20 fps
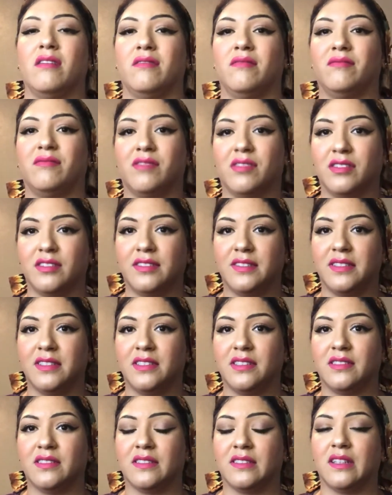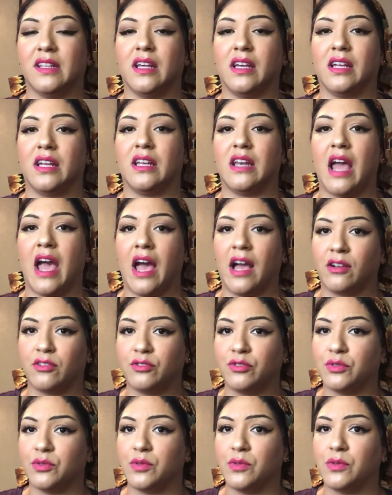versus like an
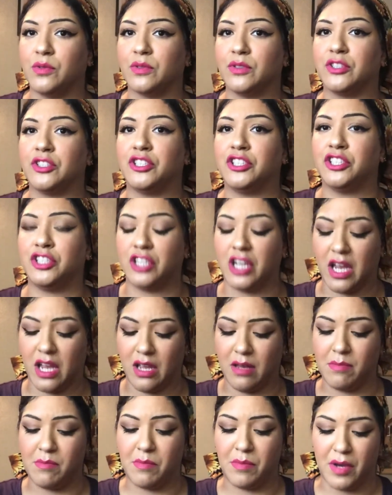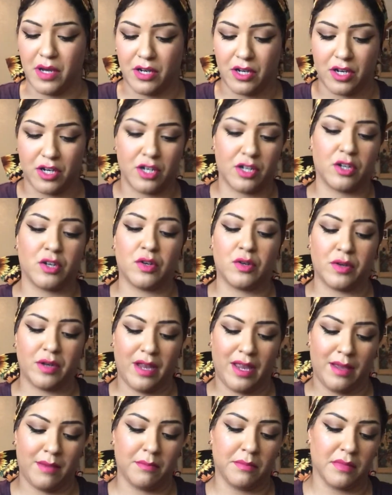actual shea butter
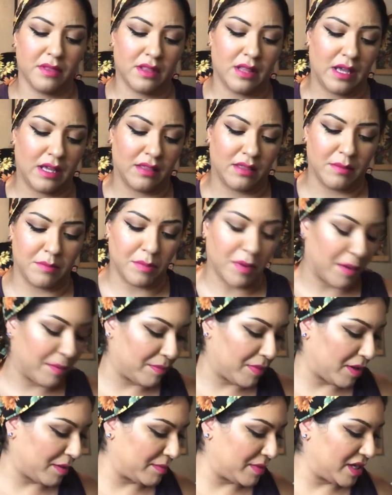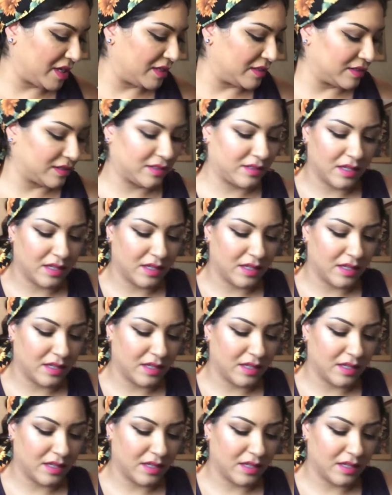cream like the Bum Bum is.